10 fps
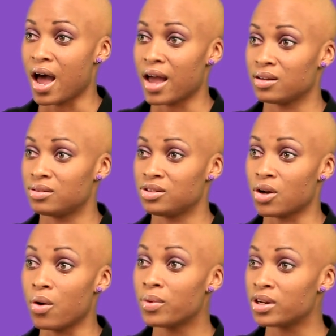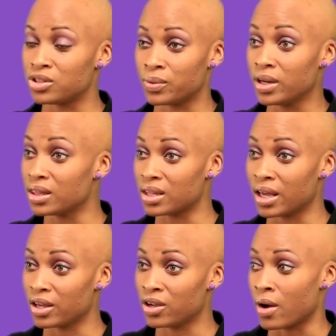I don't want to do
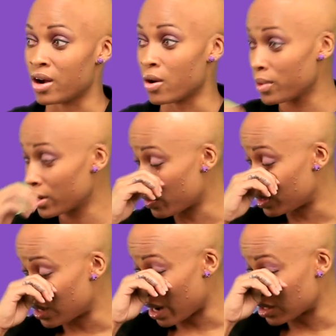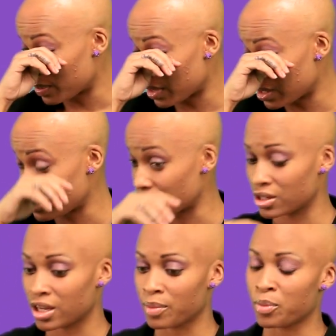anything. You know, I don't want to go to the doctor because they're just
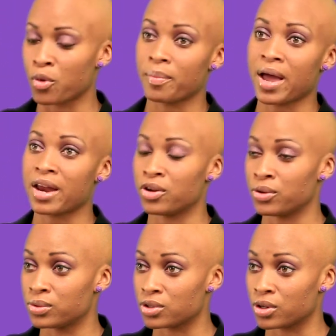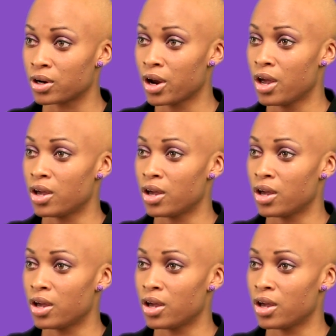going to give me more bad news or,